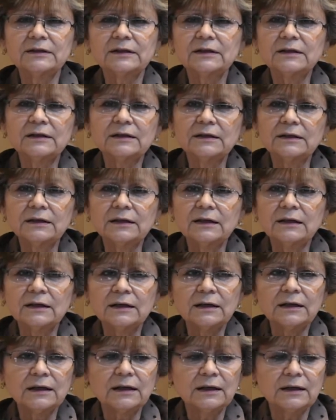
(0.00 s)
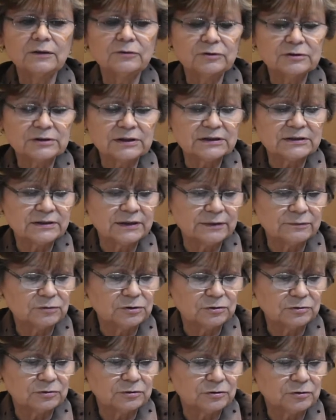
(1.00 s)
Uh, not that we have
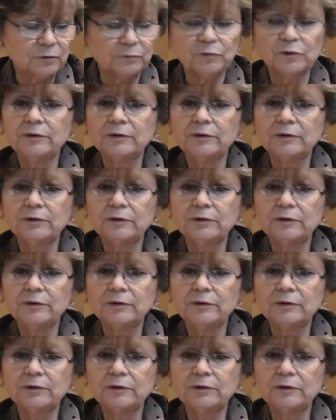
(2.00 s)
mental